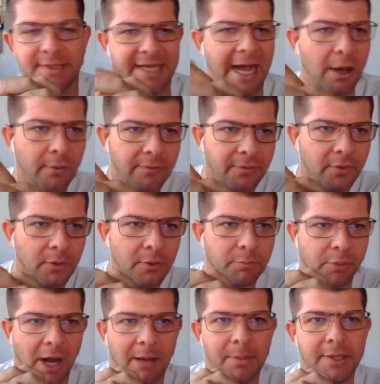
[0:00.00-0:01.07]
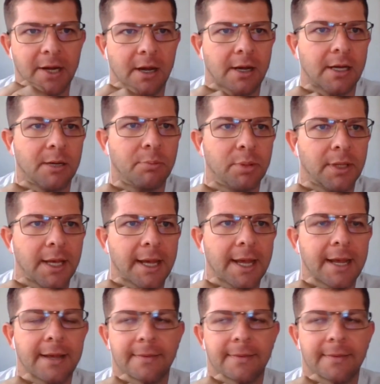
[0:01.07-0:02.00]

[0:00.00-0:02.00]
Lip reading: doubtful, probably not going to play.